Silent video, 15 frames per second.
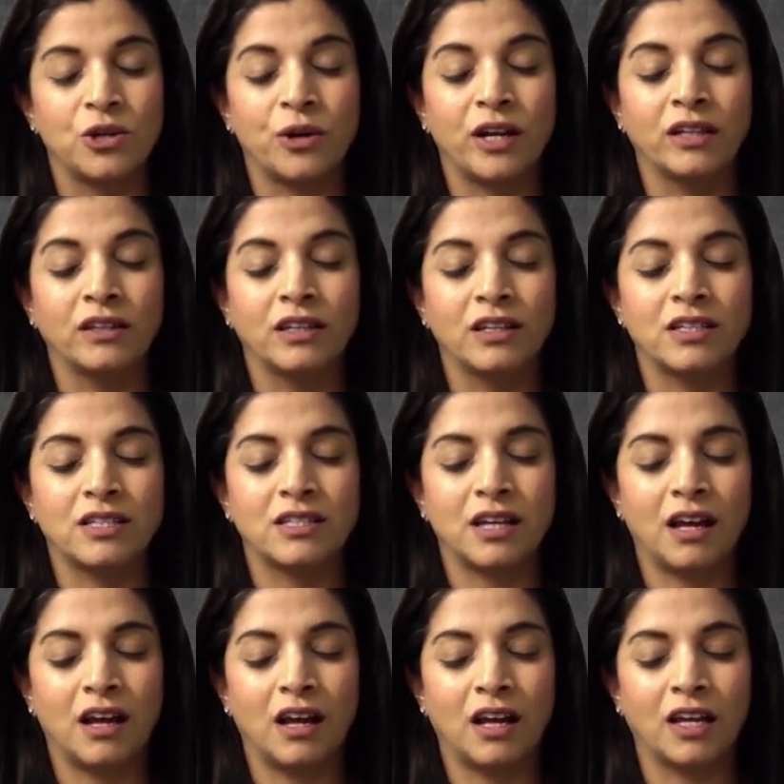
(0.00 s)
during
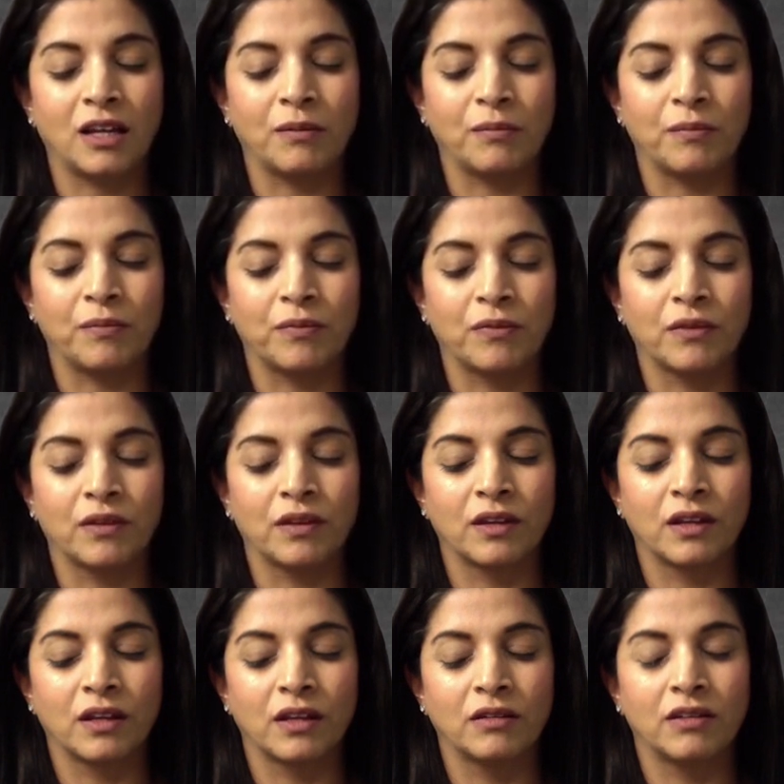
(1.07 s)
this time,
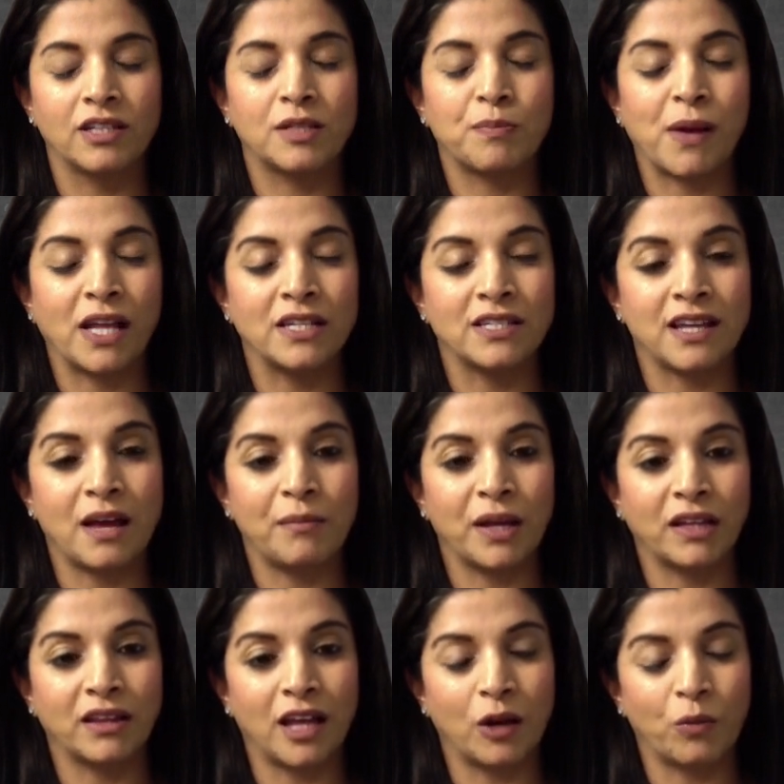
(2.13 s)
this
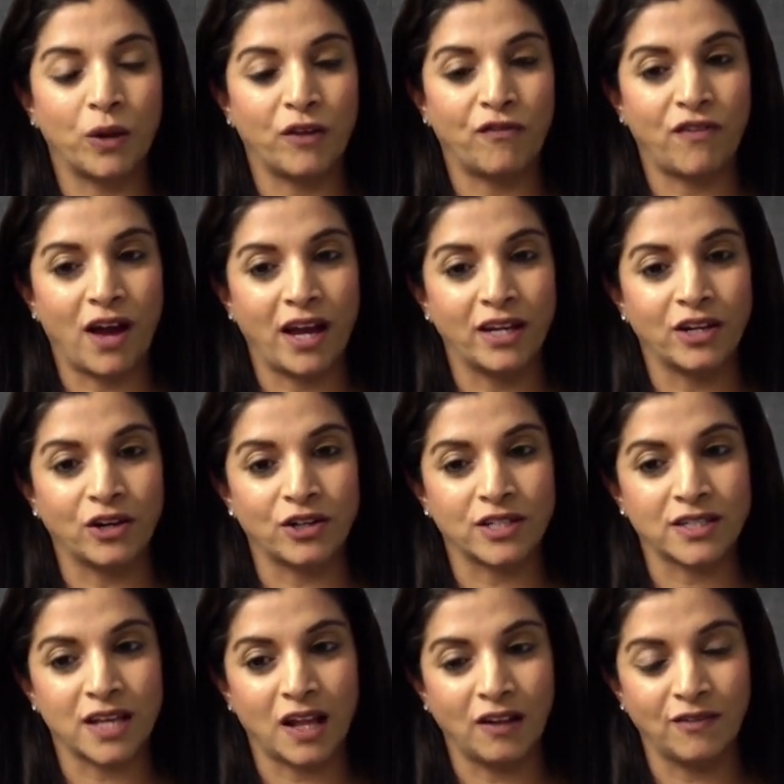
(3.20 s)
pandemic that we find
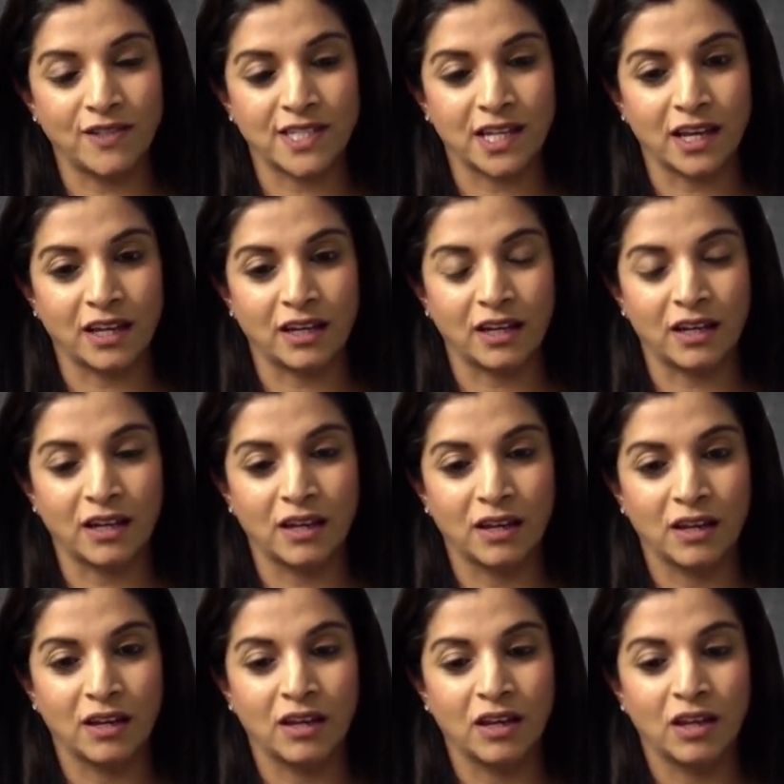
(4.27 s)
ourselves in,
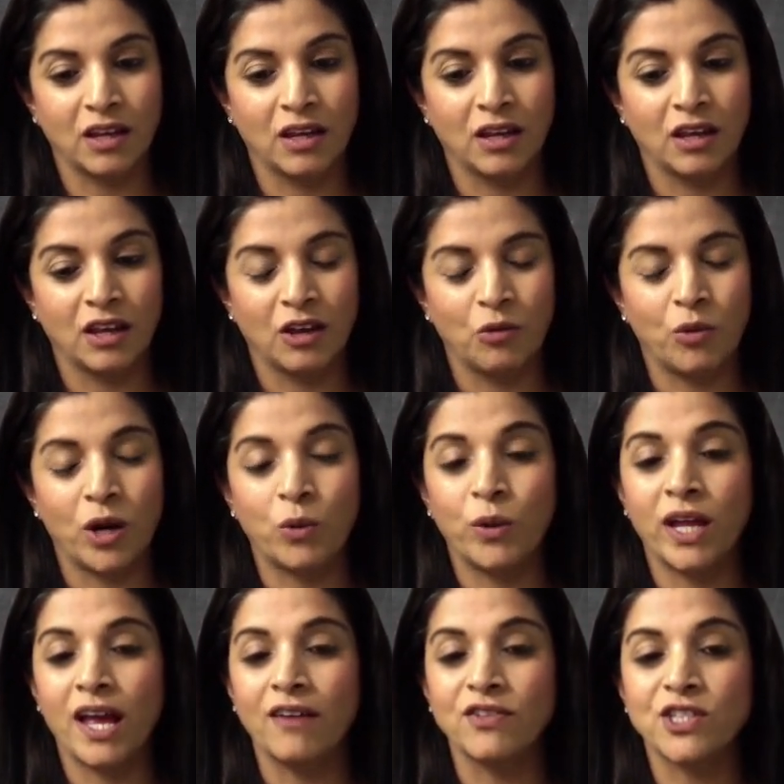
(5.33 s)

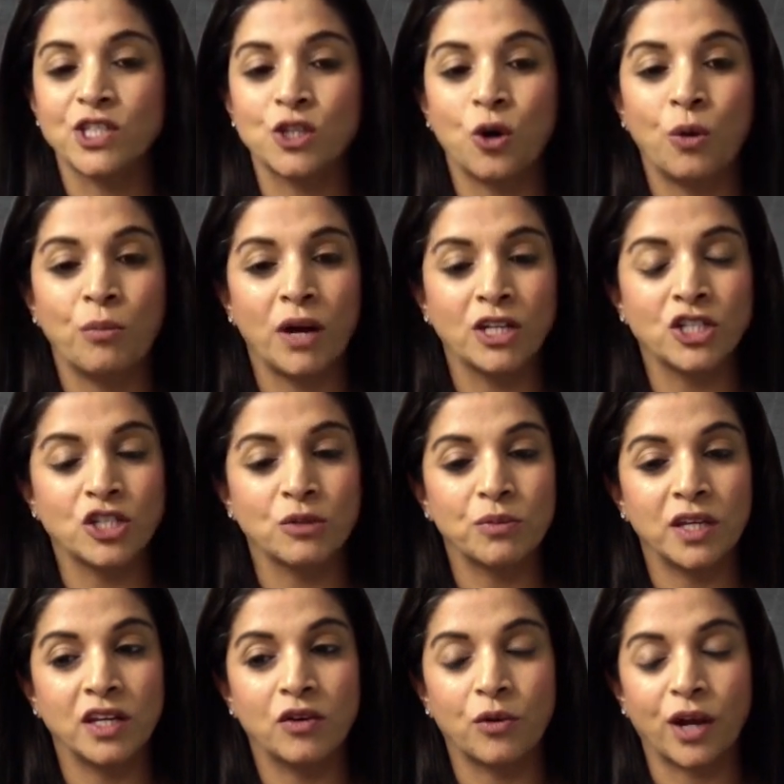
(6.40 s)
where we have so much
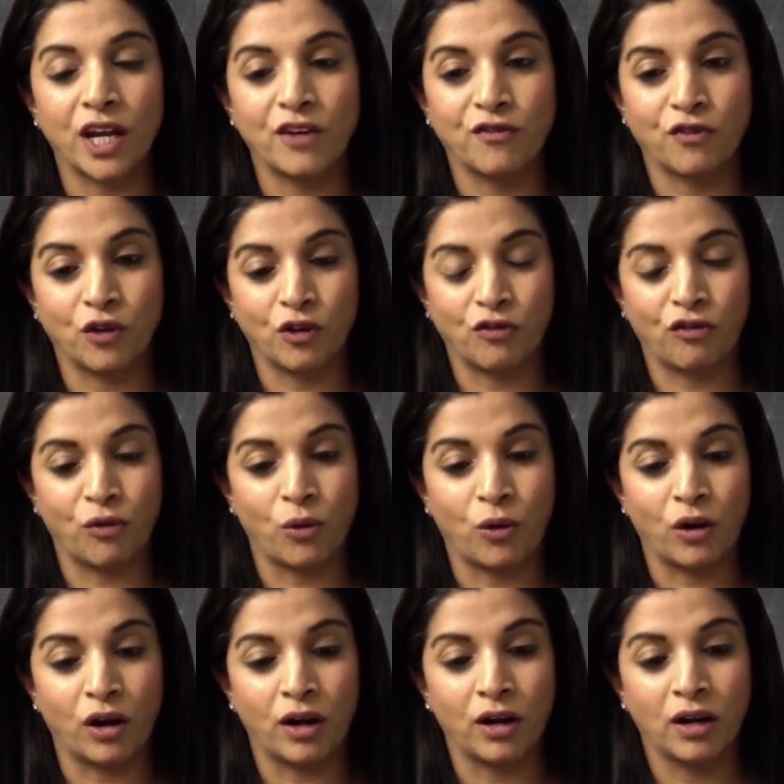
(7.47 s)
to be grateful
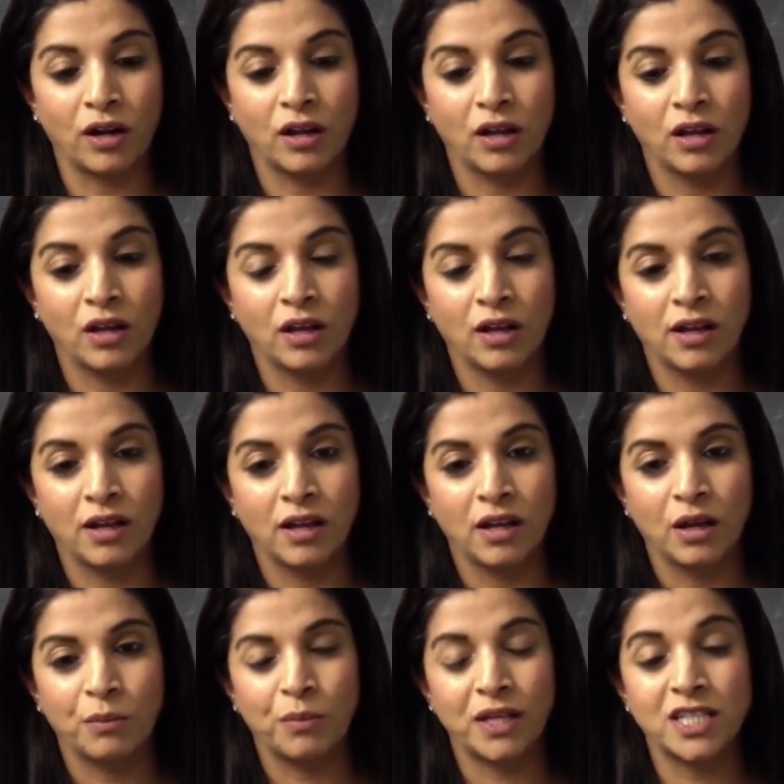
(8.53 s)
for,
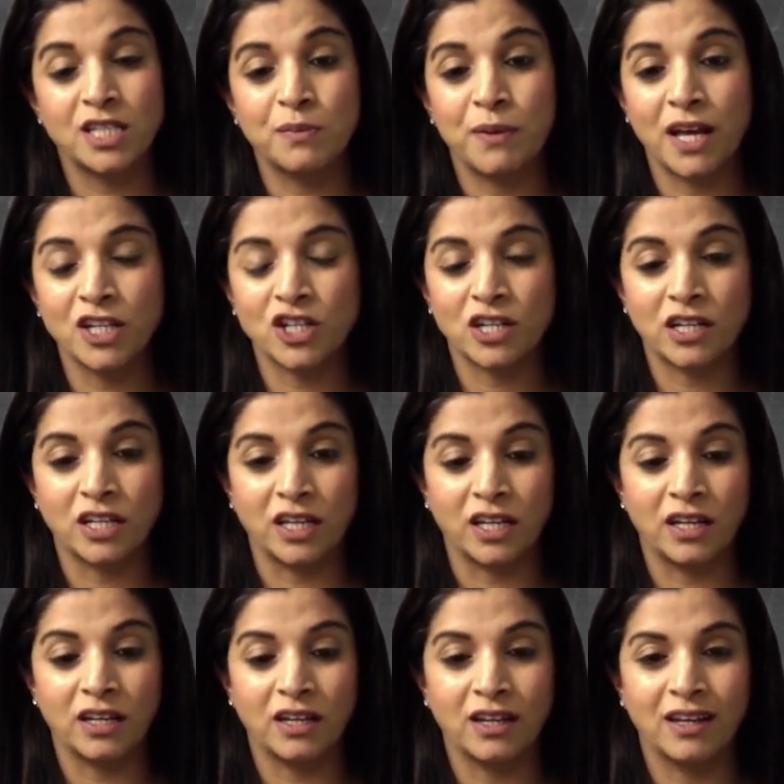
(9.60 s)
but
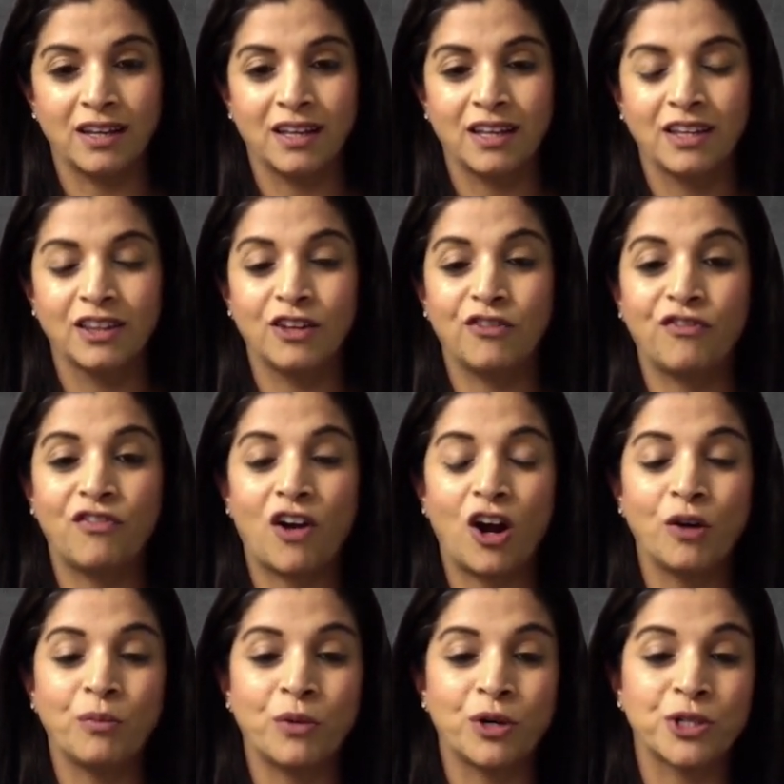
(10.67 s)
especially the
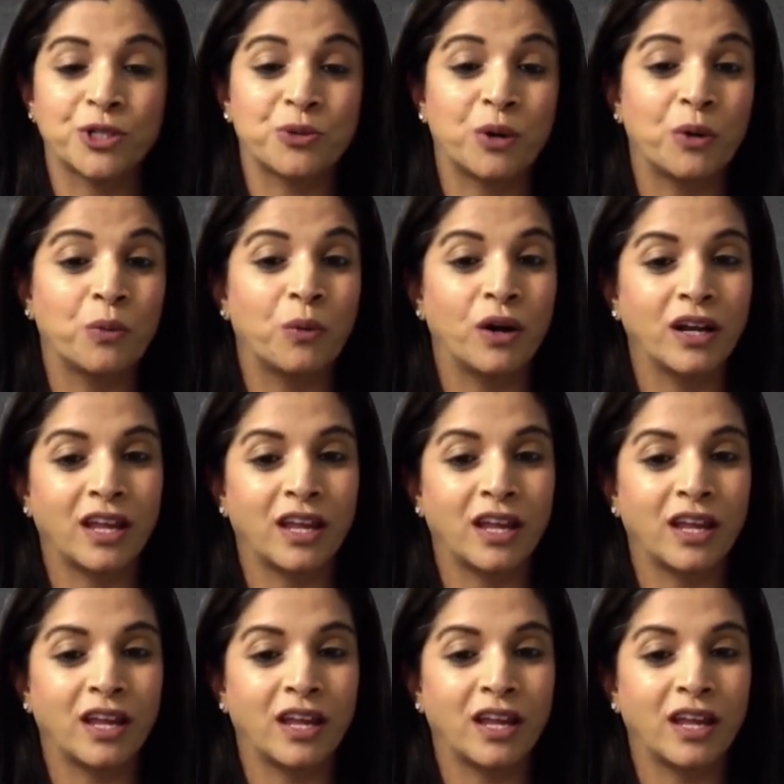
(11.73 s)
farmers who are